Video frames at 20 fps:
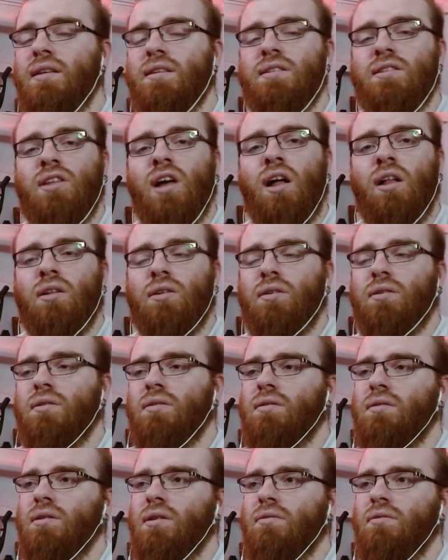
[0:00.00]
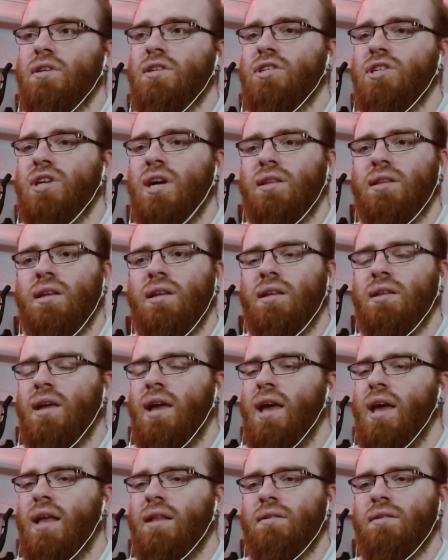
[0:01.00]
This talk. No, this shot that
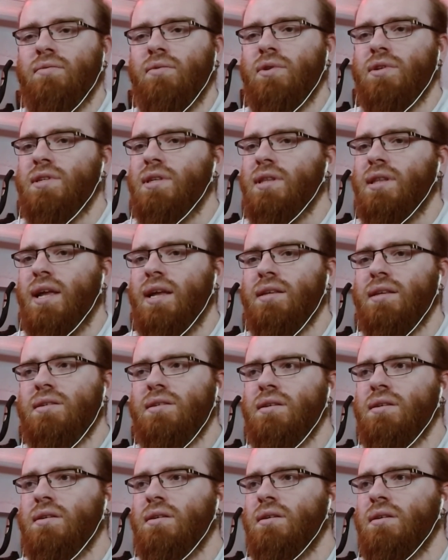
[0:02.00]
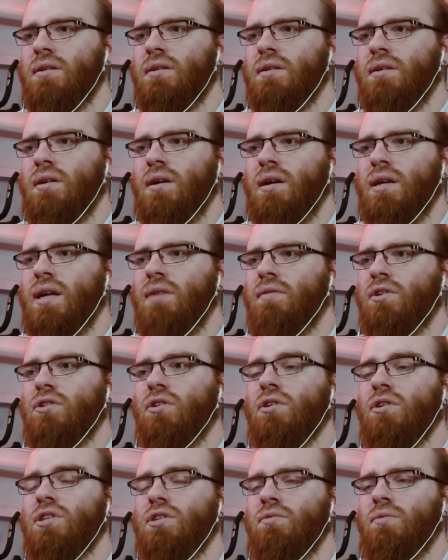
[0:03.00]
they had was intense. Never
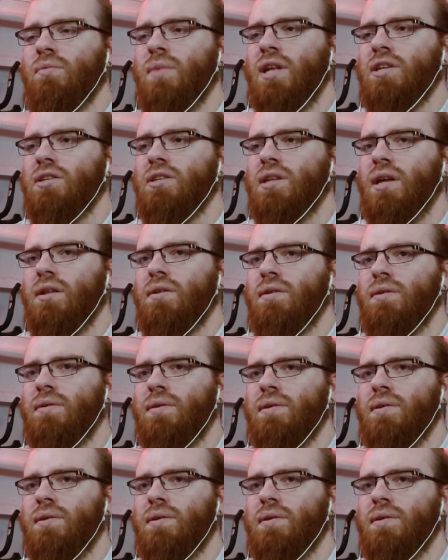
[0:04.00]
thought you would mention that.